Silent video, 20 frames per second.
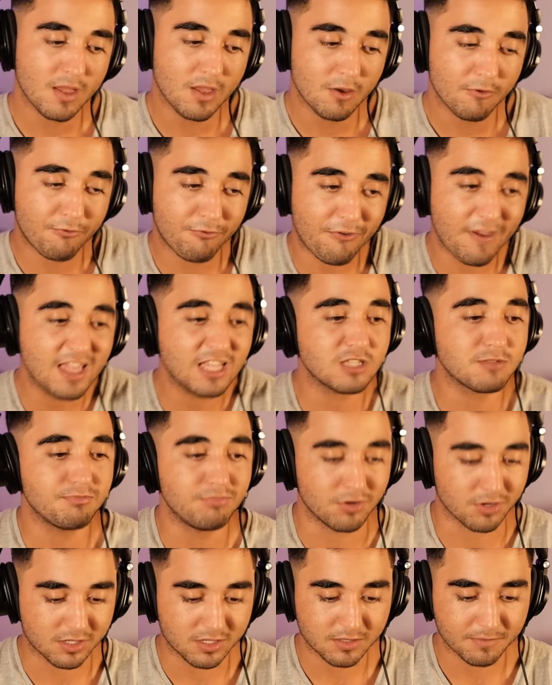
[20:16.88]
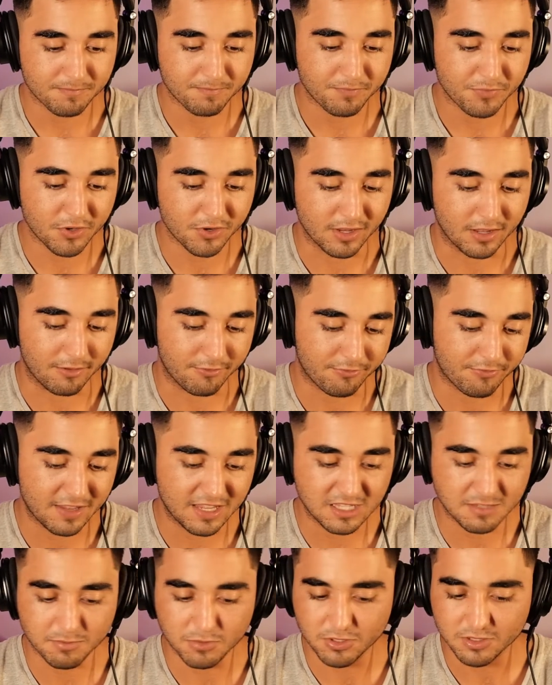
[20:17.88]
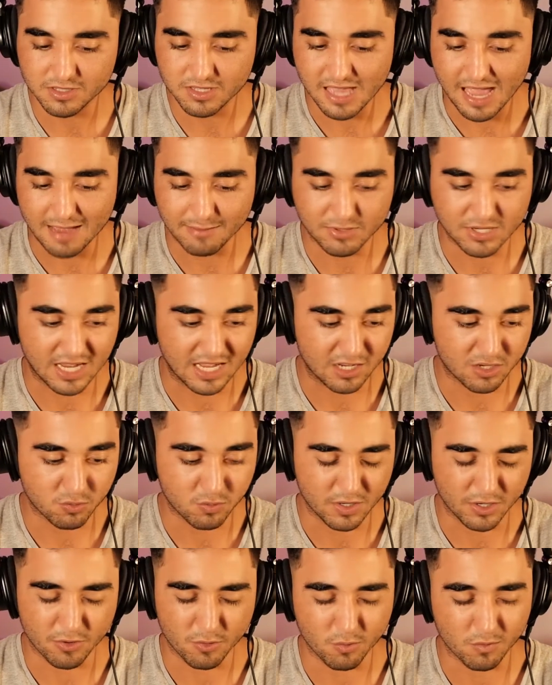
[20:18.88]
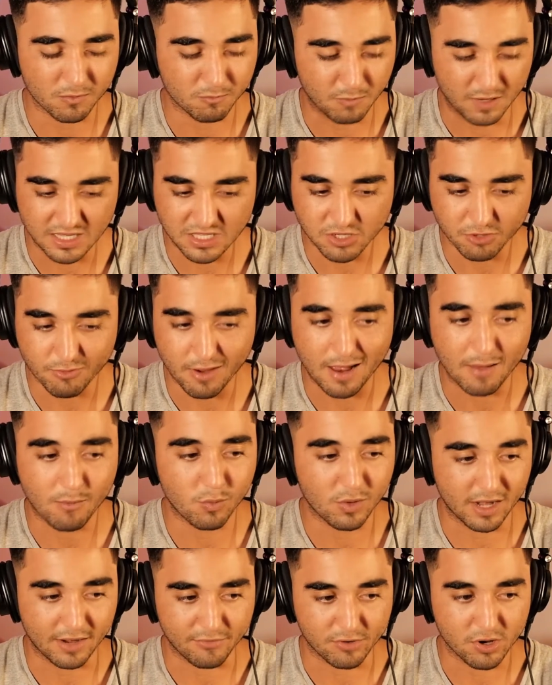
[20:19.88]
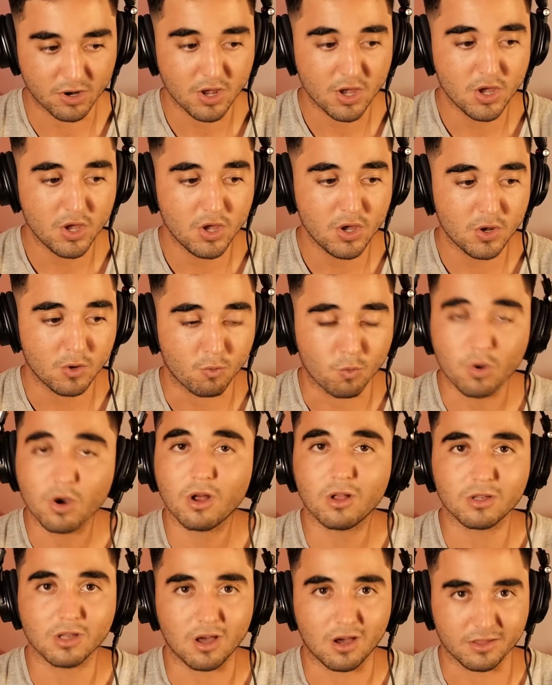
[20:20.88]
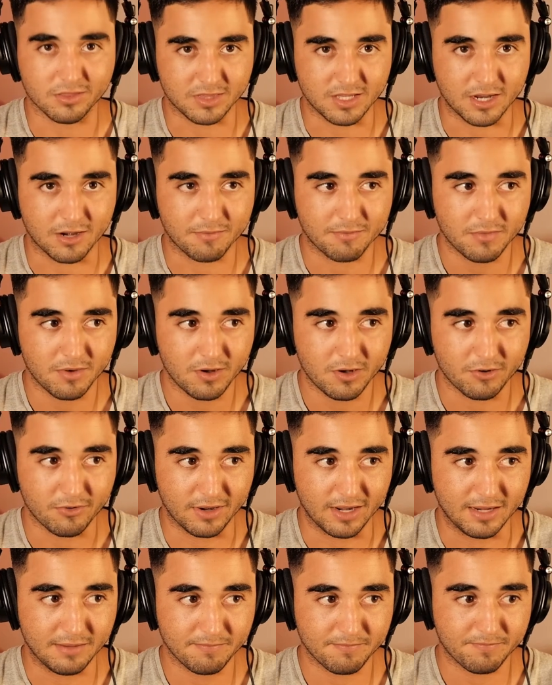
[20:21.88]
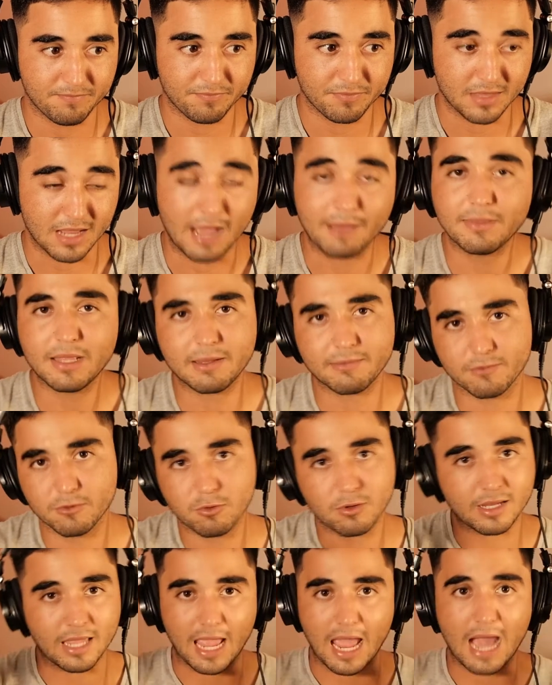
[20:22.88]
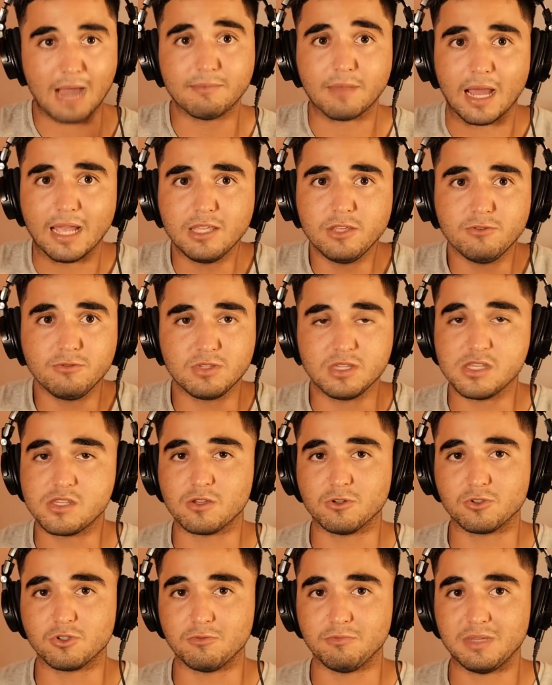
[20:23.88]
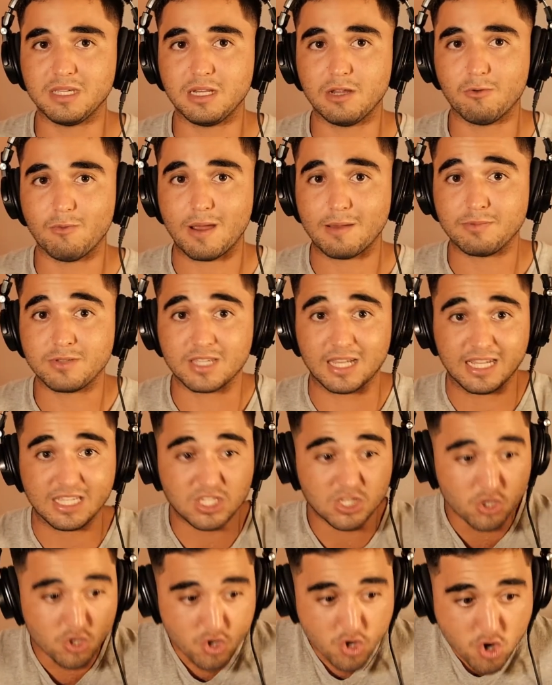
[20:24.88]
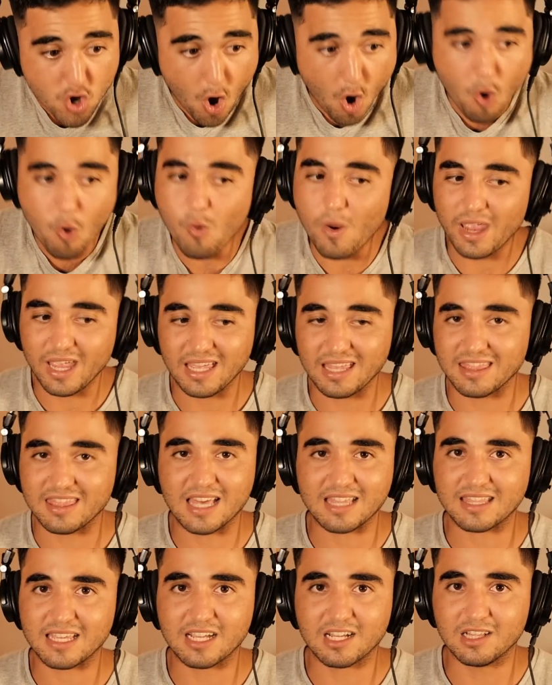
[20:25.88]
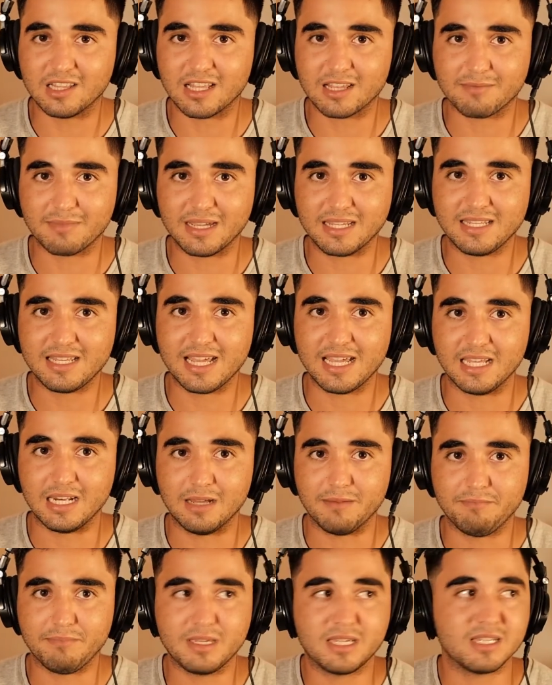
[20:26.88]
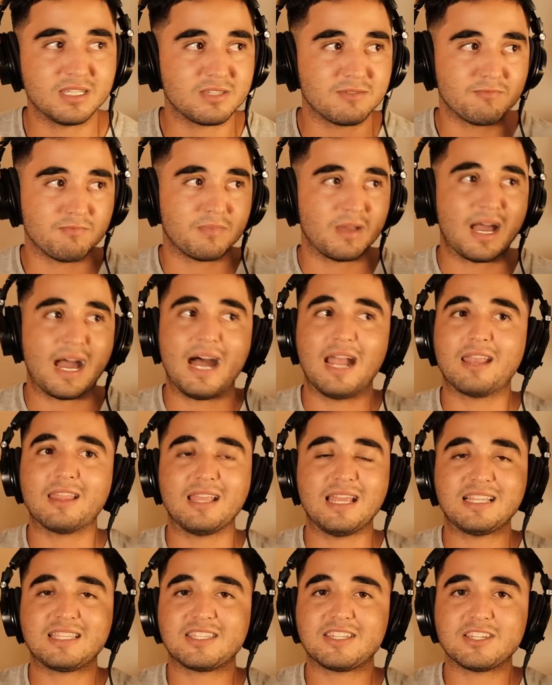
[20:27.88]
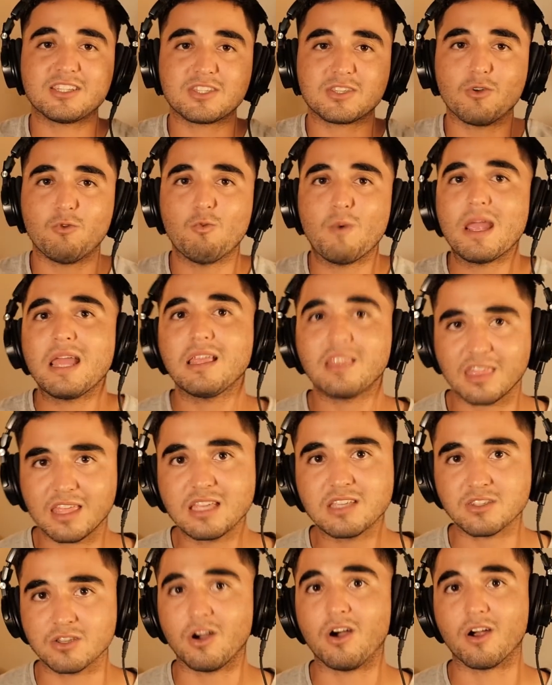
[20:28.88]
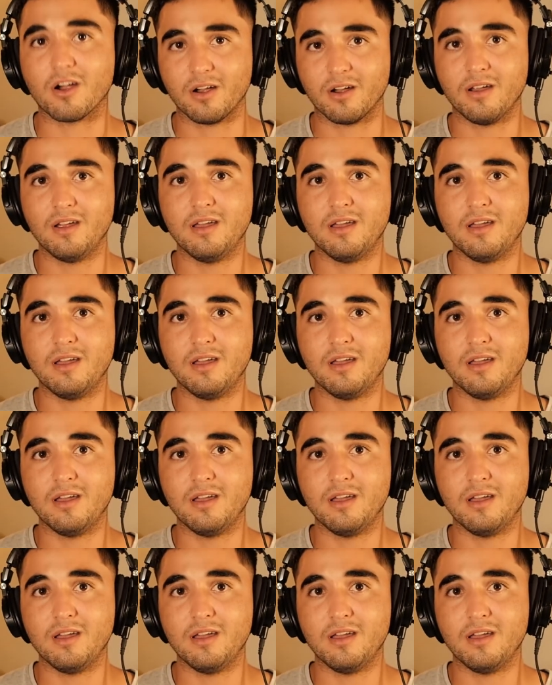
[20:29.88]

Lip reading: Facebook, Snapchat, Twitter, Instagram, whatever, we're all on there, right? I use these social media websites knowing that they collect my data because it's just the way things are.